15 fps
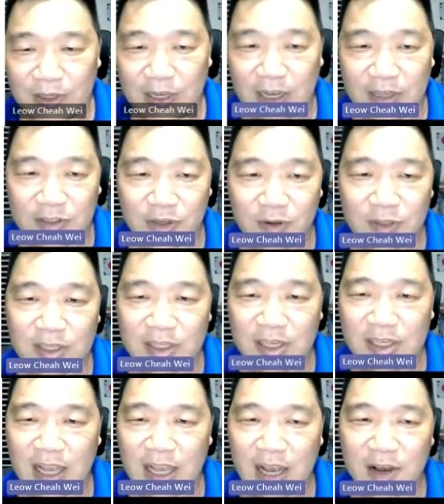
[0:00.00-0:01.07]
Yeah, so this
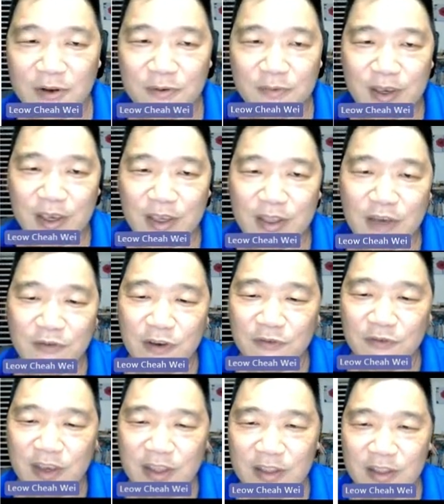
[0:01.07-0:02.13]
is how we deal
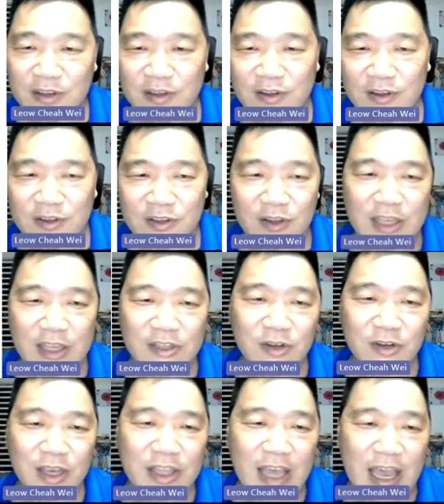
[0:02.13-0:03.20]
with it. So let's
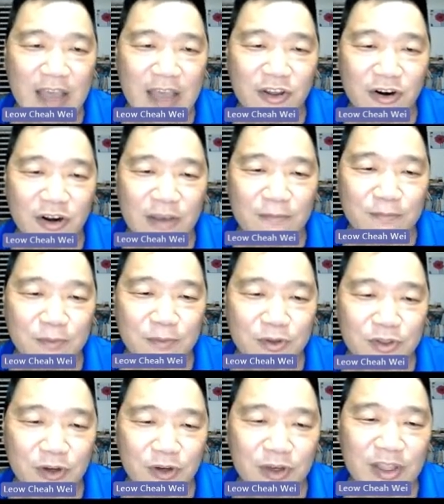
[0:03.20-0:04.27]
look at the analog
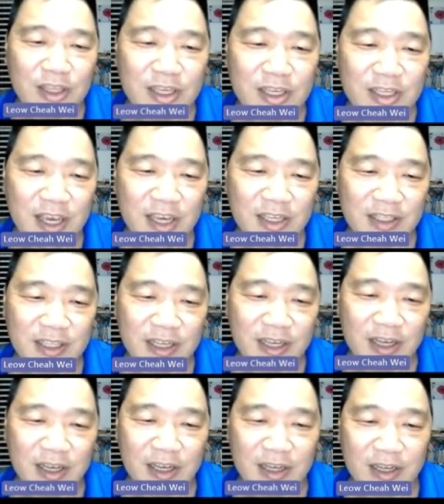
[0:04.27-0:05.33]
input. So in this case,
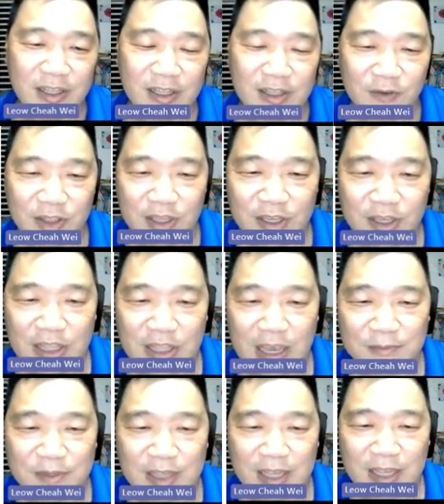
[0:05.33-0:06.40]
the water
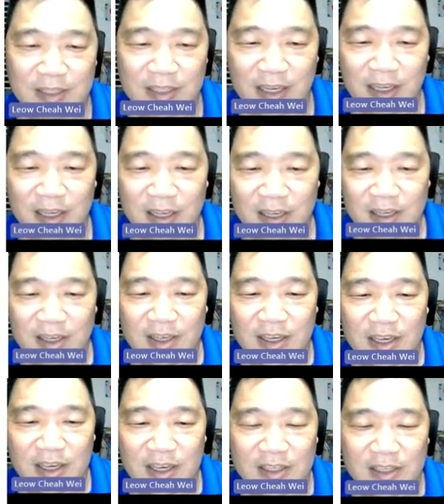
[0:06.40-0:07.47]
depth sensor
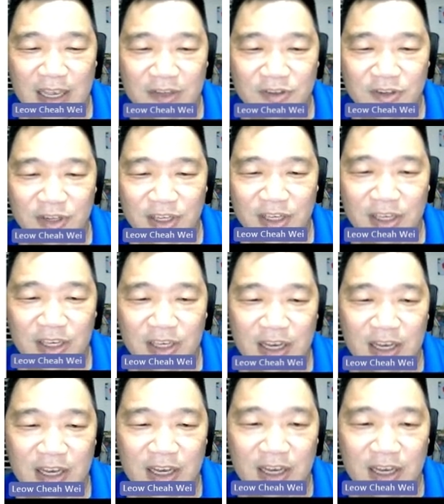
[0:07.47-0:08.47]
is actually